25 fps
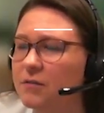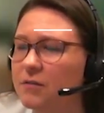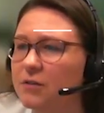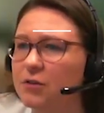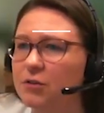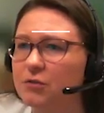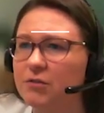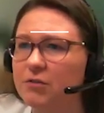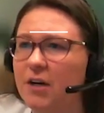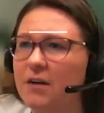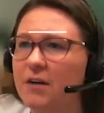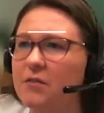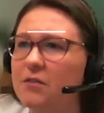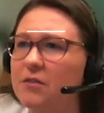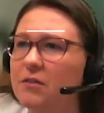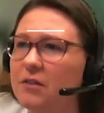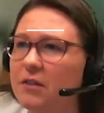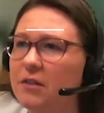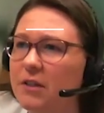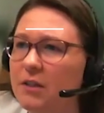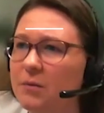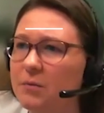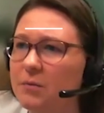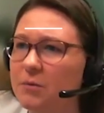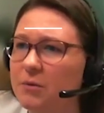driver
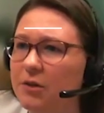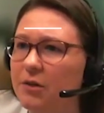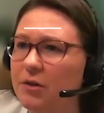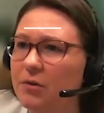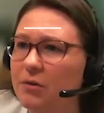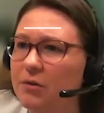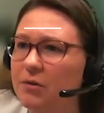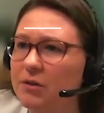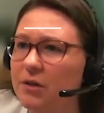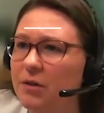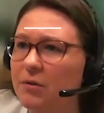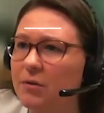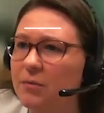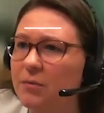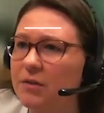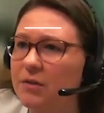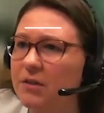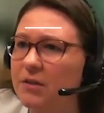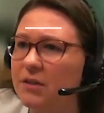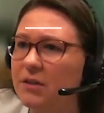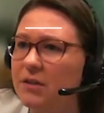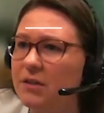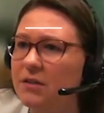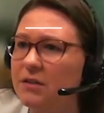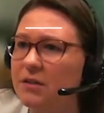labor, hold on
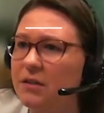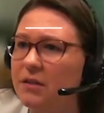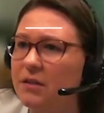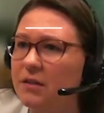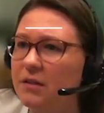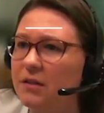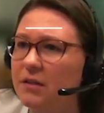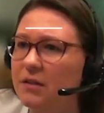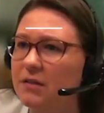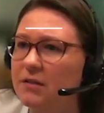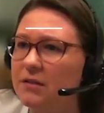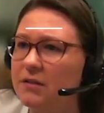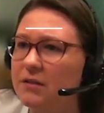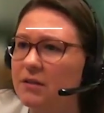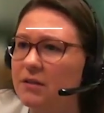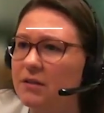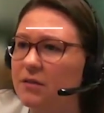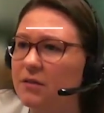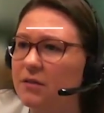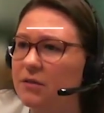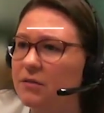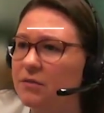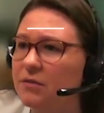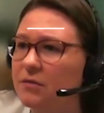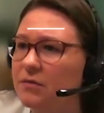one second, I can tell
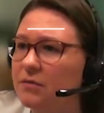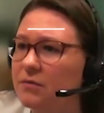you.